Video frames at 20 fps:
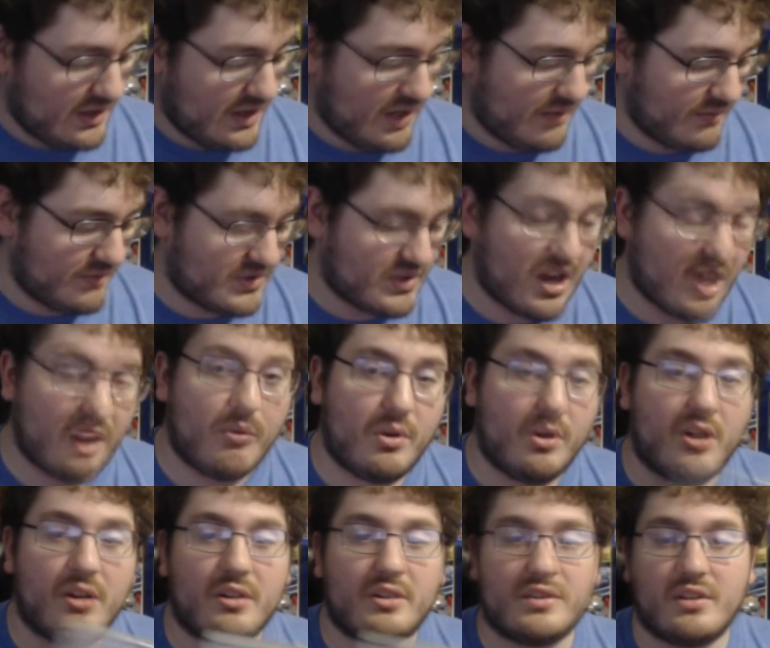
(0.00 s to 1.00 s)
Star
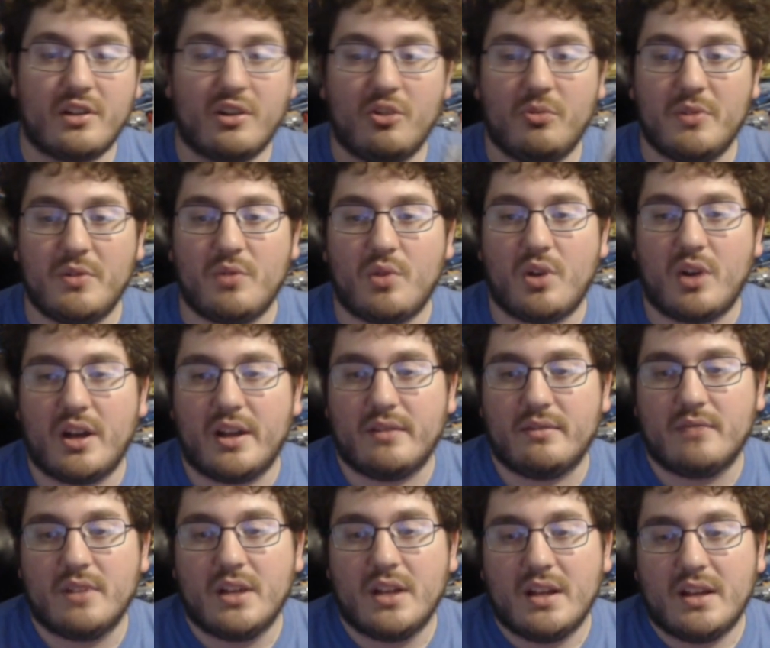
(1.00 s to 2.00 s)
Wars Obi-Wan.
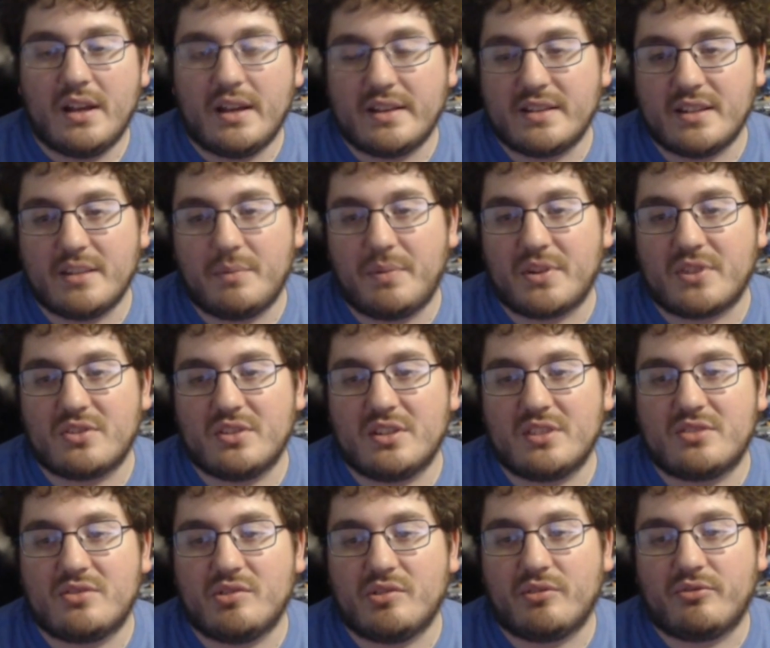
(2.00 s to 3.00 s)
I sent a picture of this
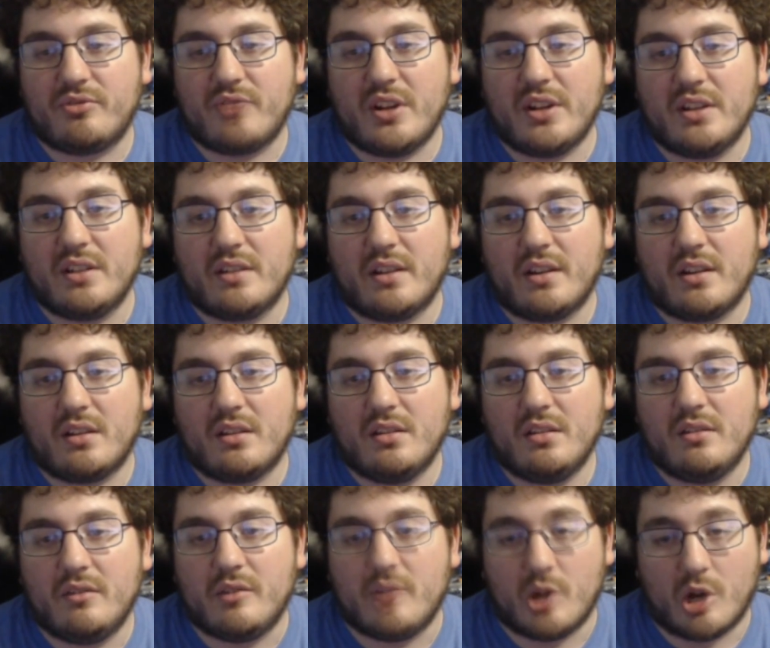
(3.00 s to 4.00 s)
to a friend. He's like,
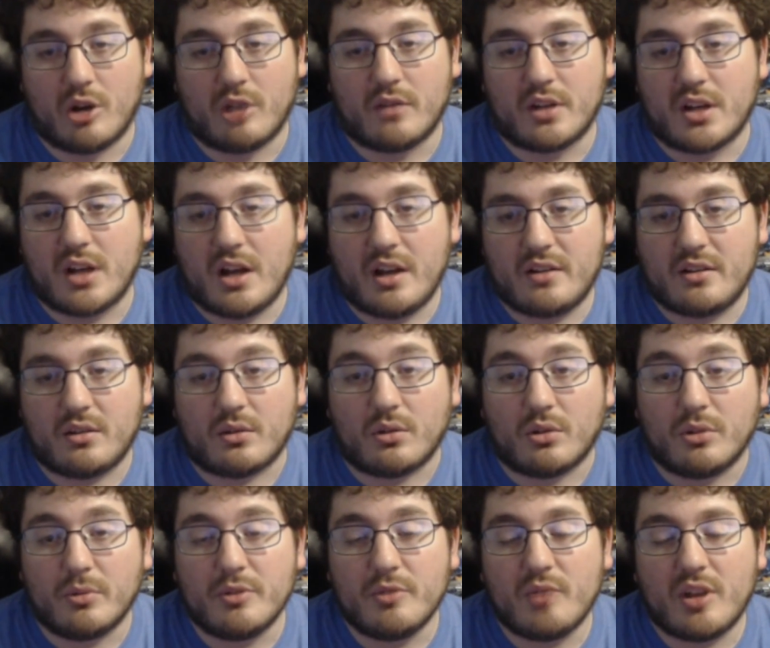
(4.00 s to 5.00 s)
"You heard of a guy called
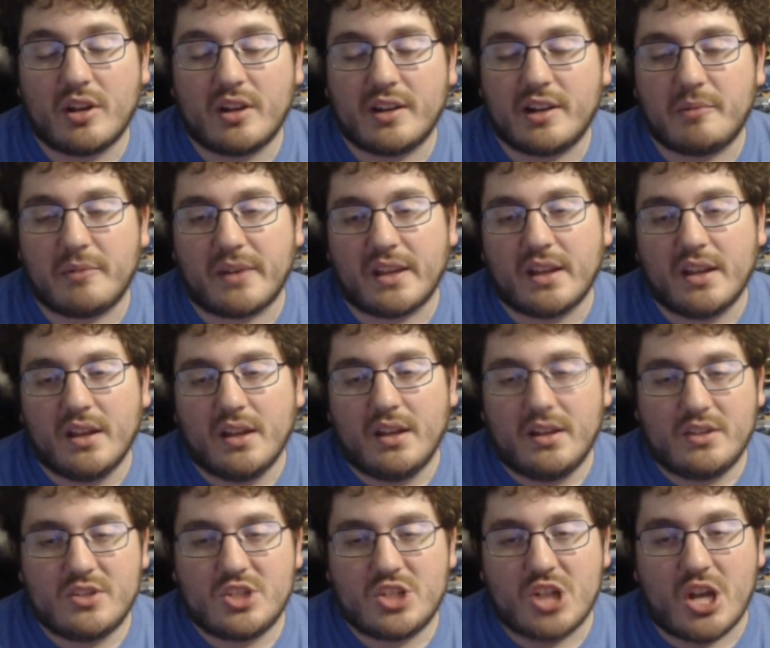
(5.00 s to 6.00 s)
Obi-Wan?" And I'm like,
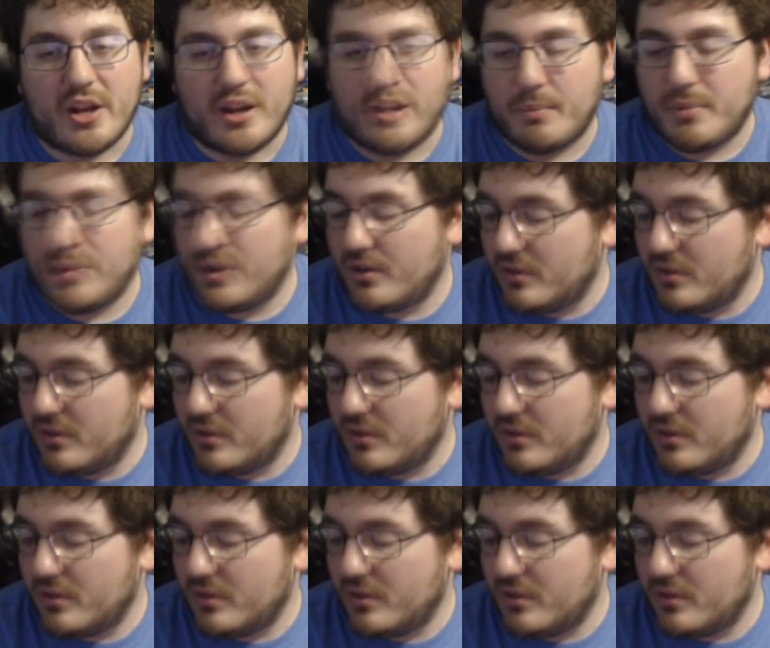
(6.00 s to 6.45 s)
"Shut up."